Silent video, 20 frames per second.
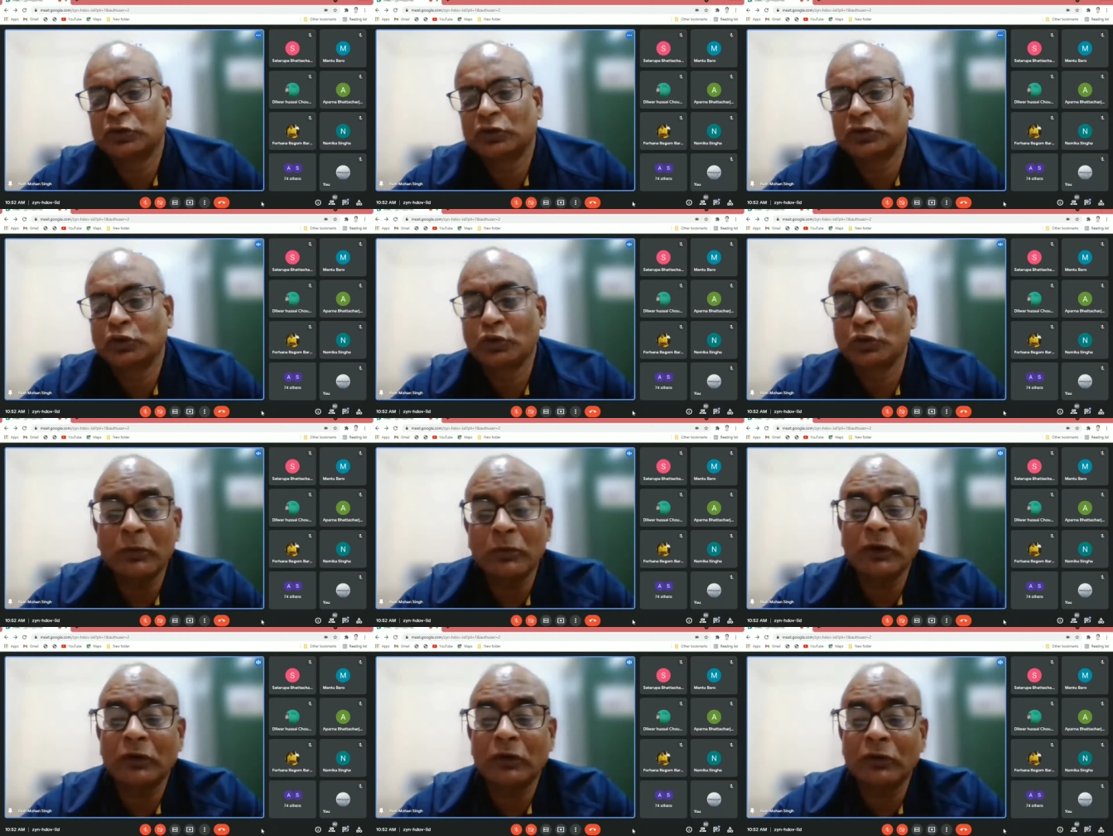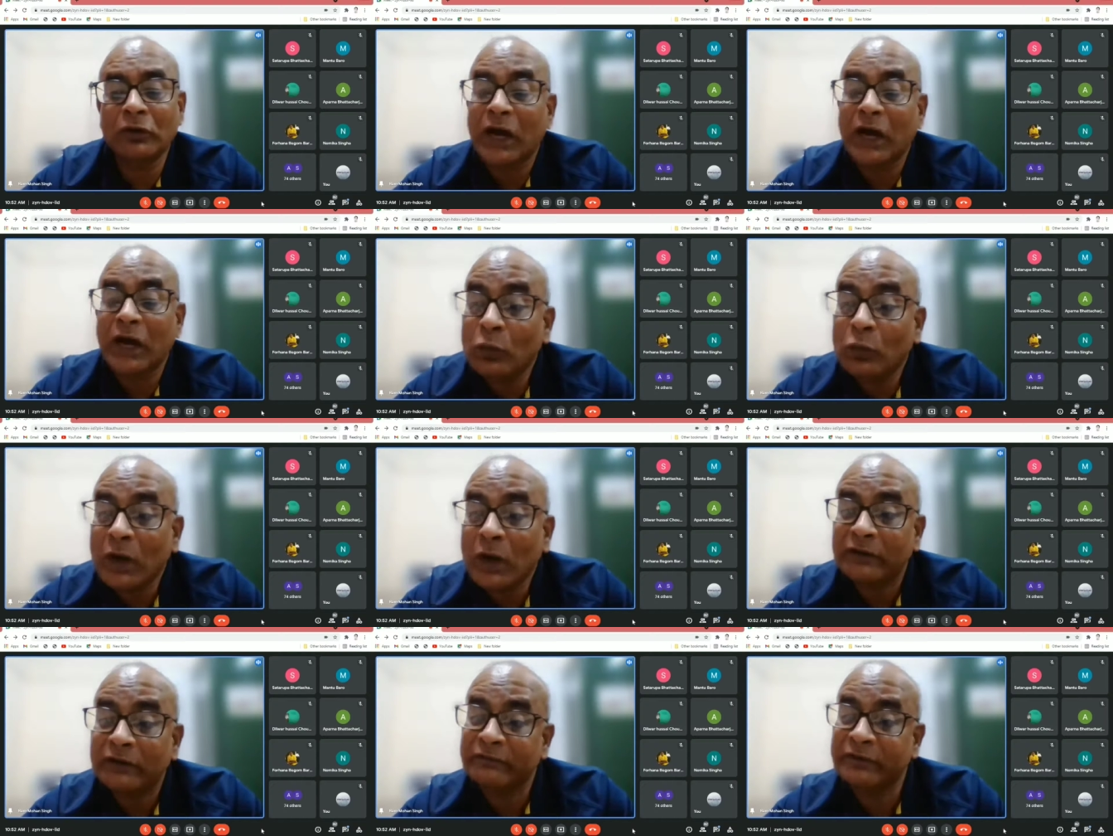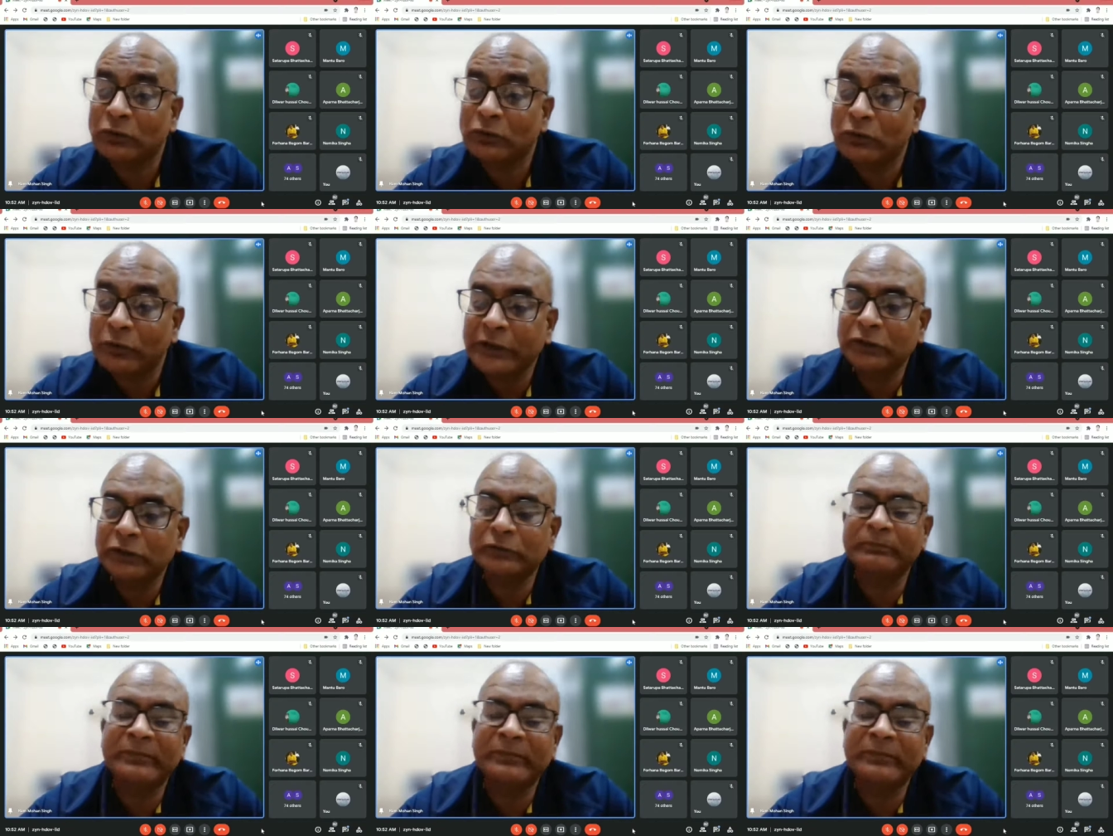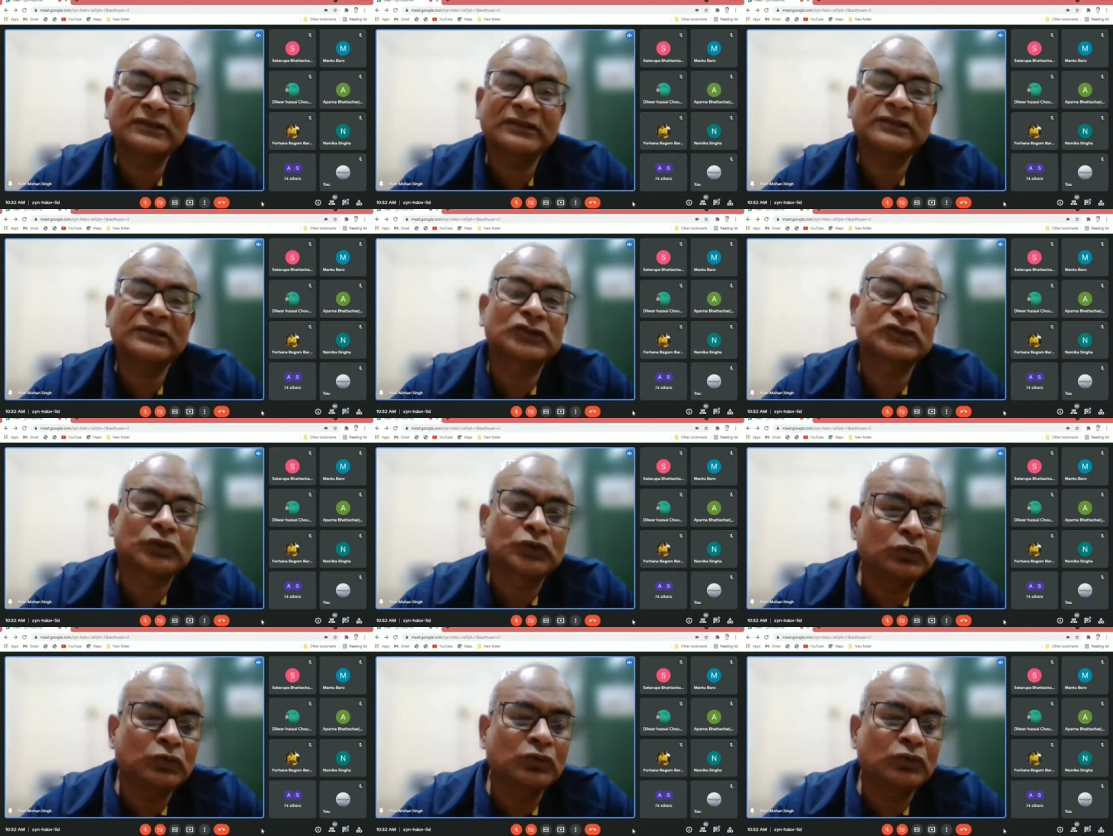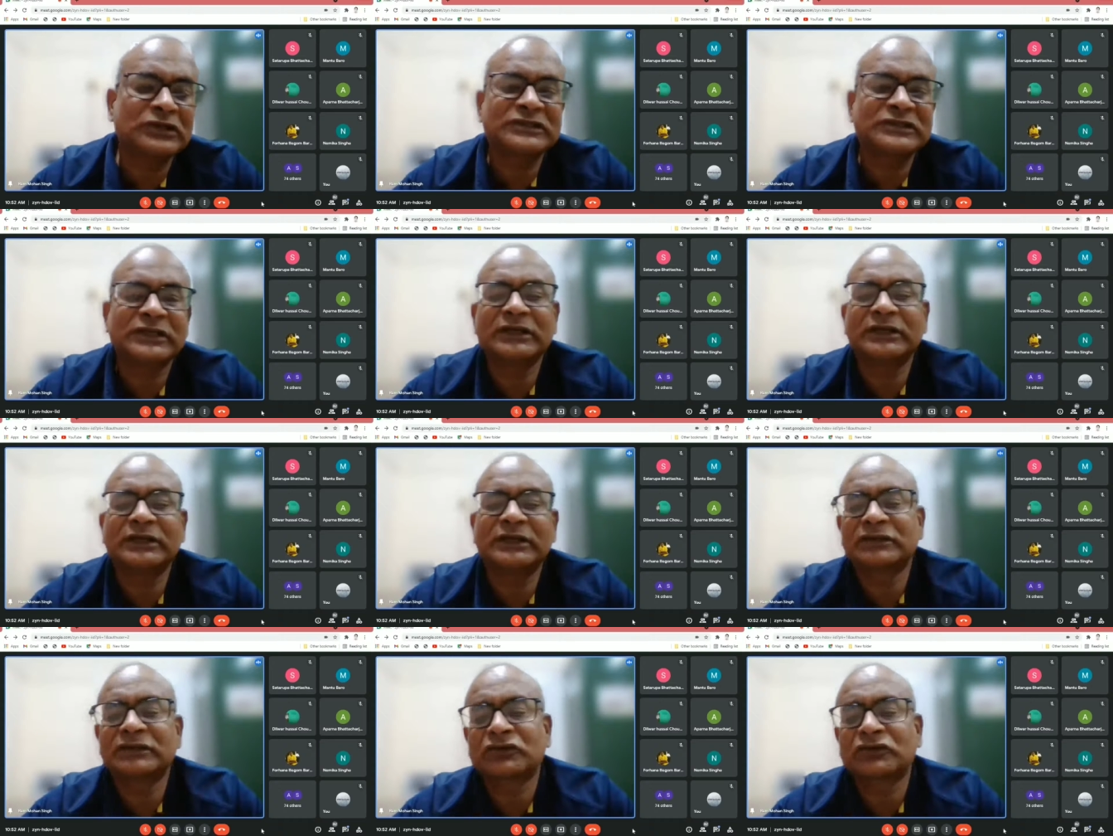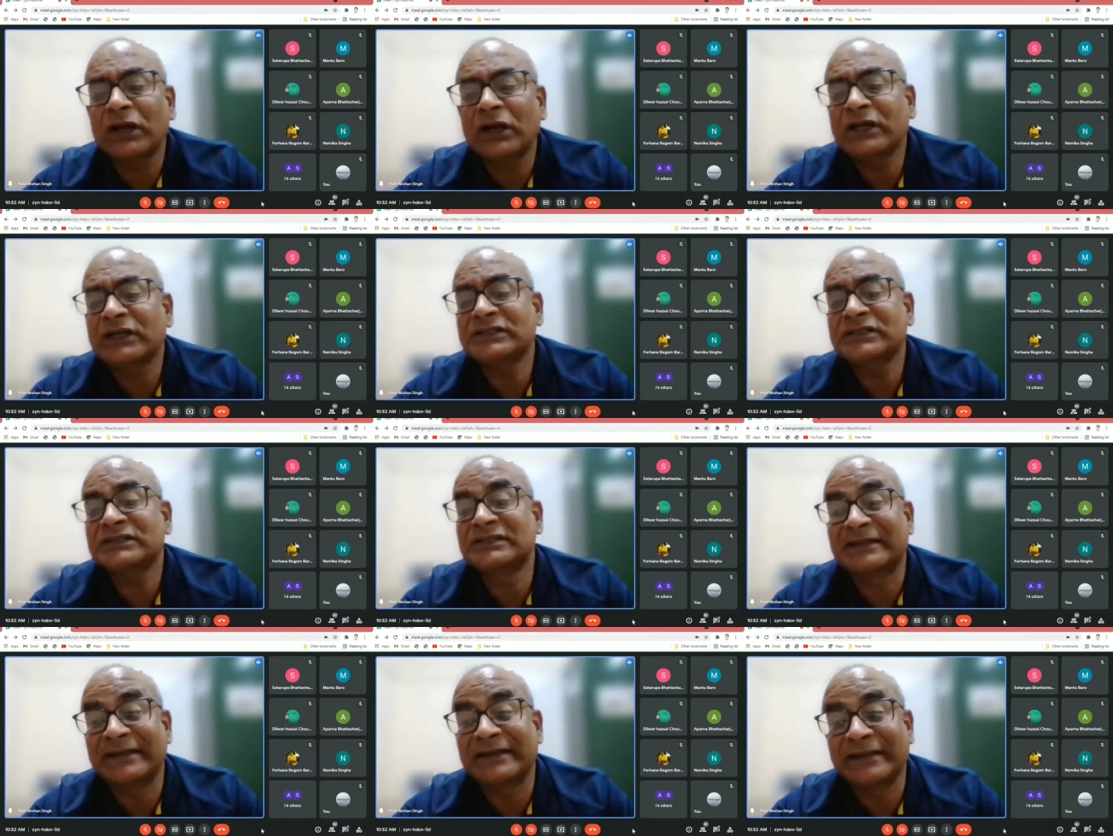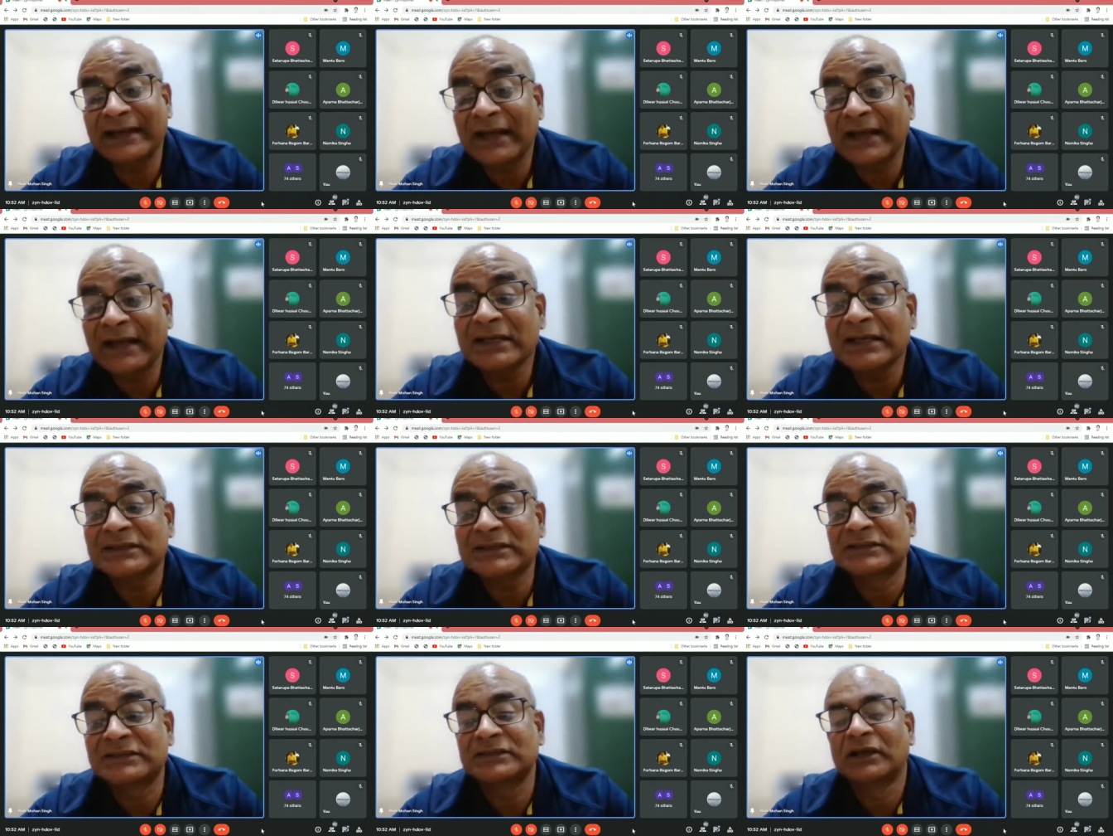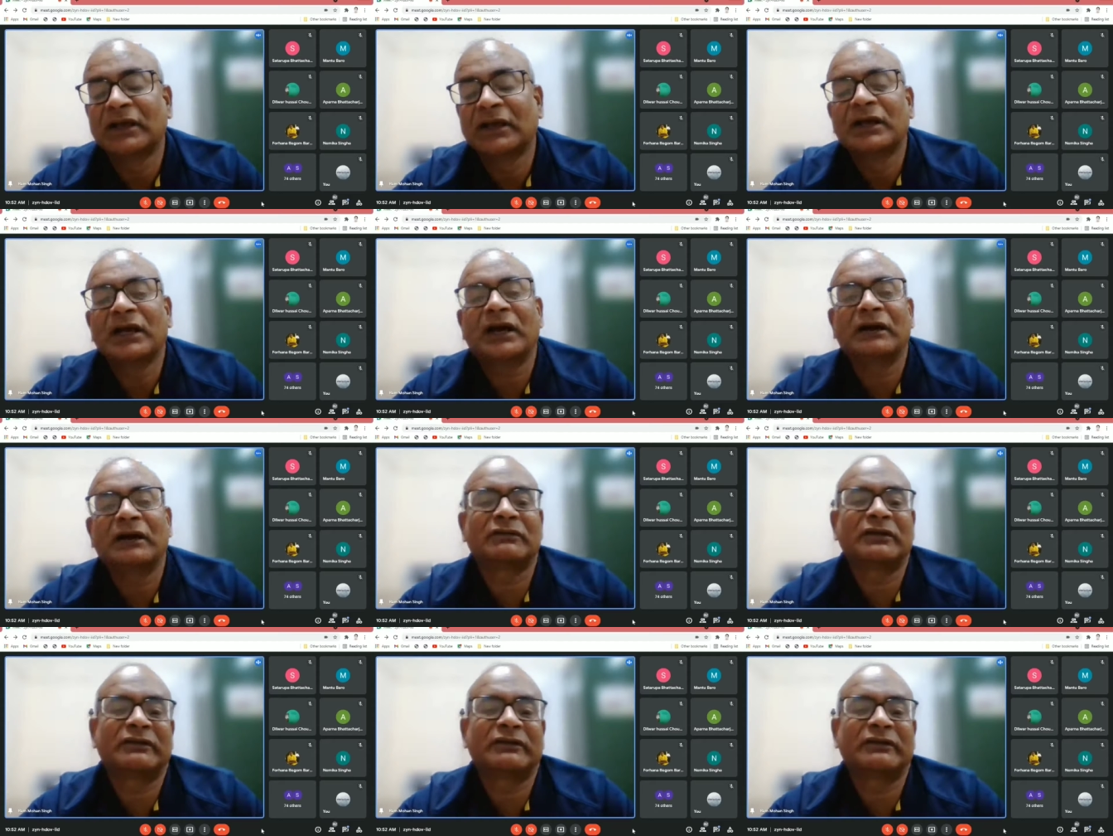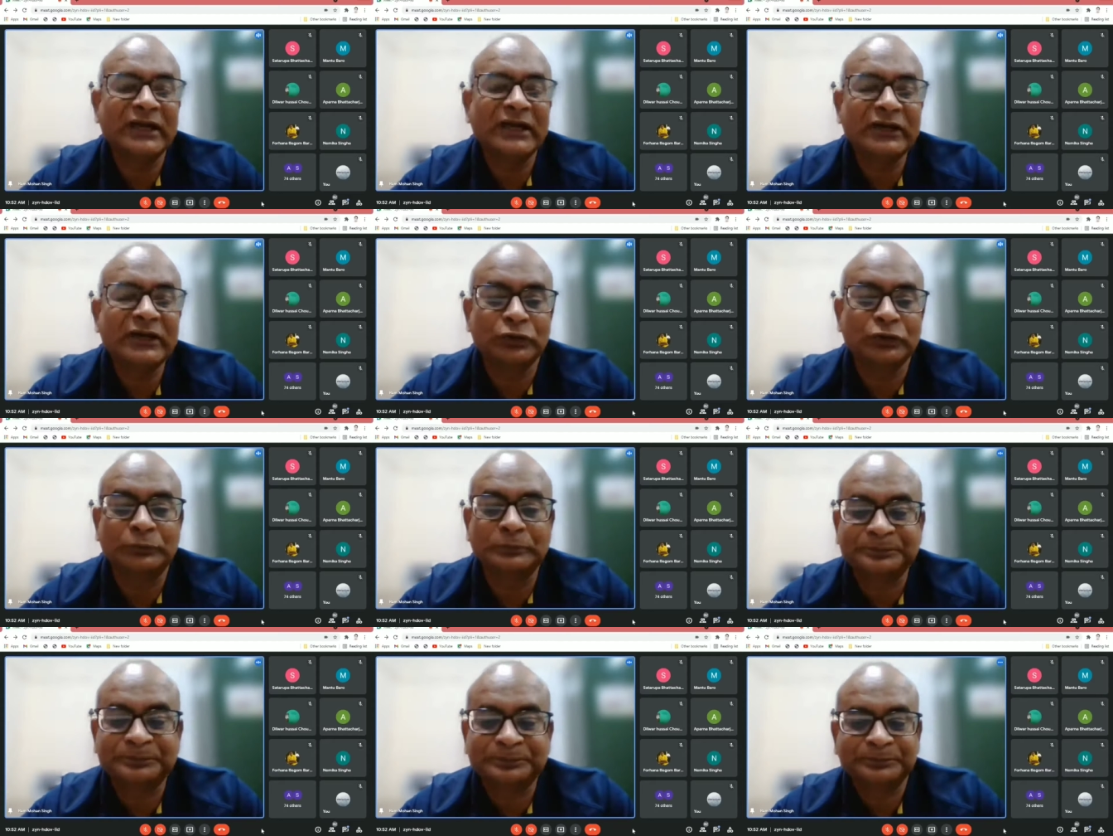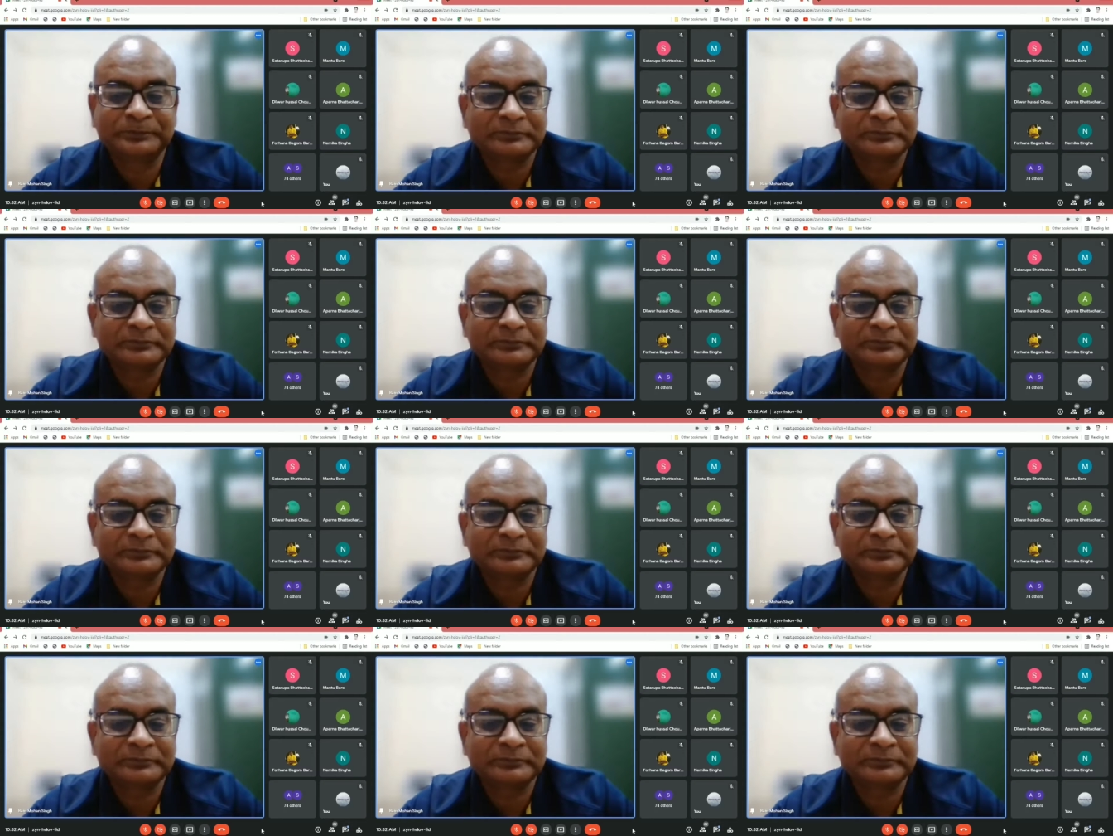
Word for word: Tomorrow, how are we going to make the schools and colleges realize our value?